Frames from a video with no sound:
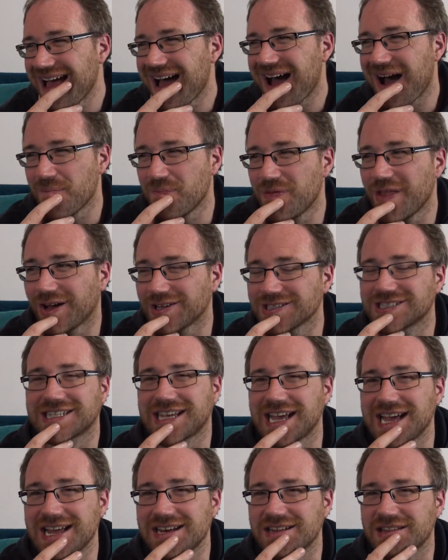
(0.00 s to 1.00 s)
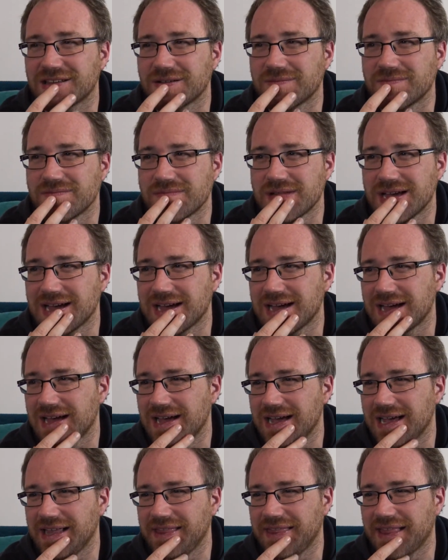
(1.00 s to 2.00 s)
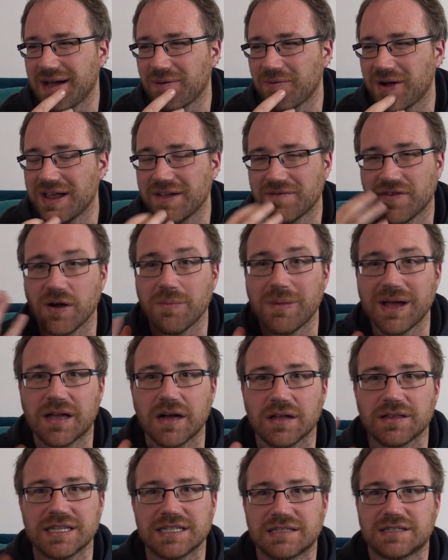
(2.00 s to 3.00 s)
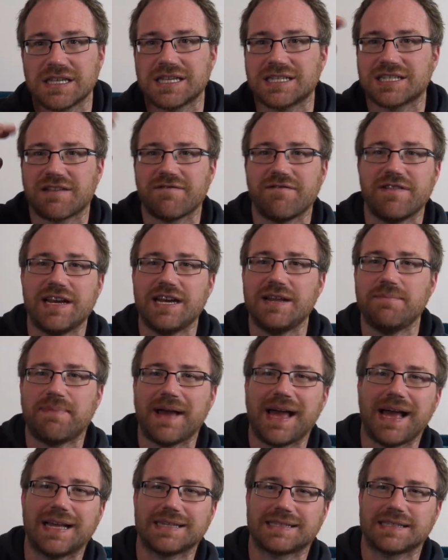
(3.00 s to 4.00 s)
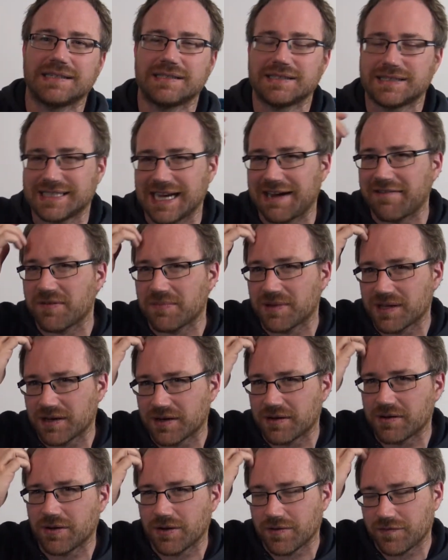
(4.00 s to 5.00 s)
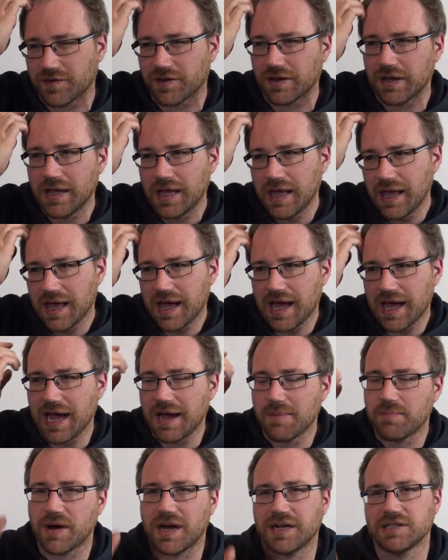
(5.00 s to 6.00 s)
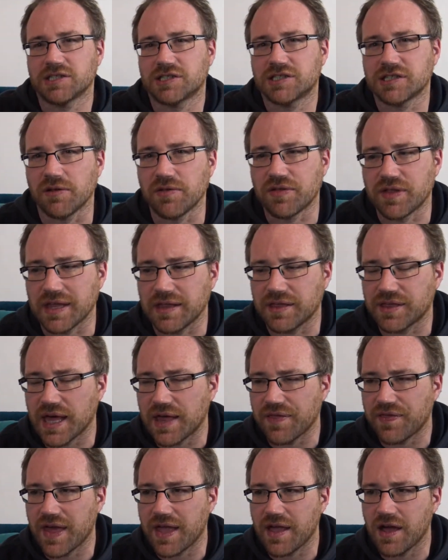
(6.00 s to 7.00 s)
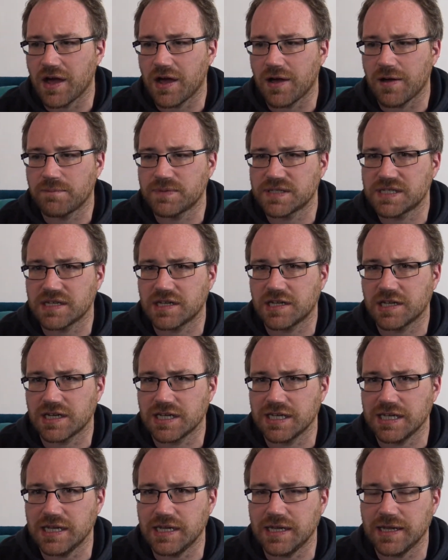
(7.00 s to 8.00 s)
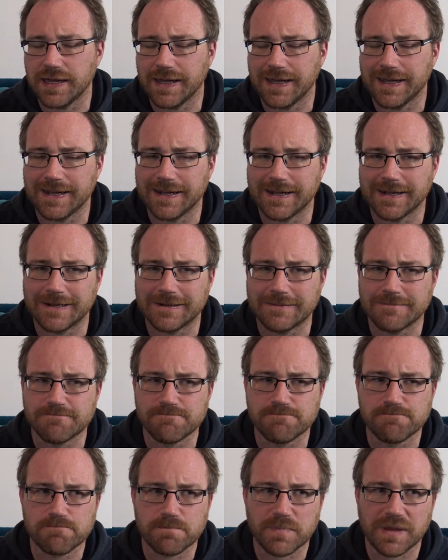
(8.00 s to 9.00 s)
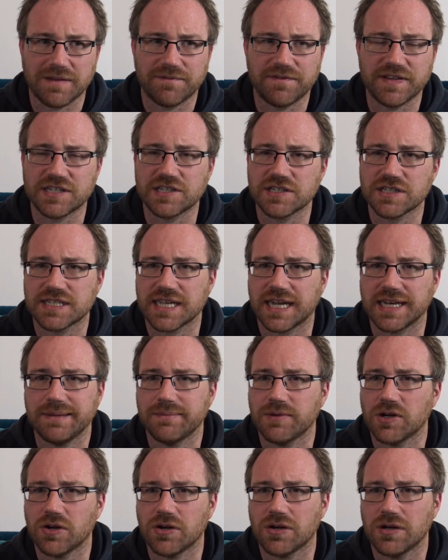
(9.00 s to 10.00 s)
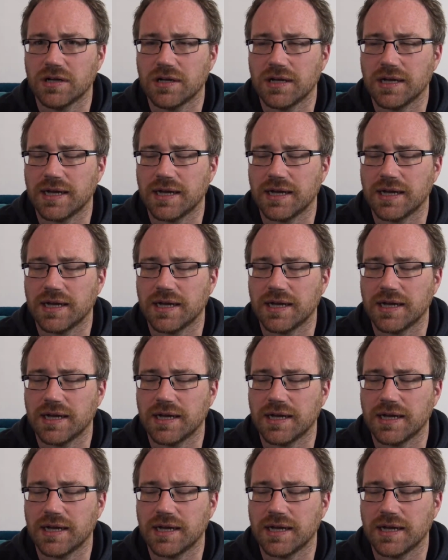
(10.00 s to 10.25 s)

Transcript: I'm not scared of them in that way of, oh my God, these things are really bad and terrible and awful. But I just don't think that they are particularly efficient anymore.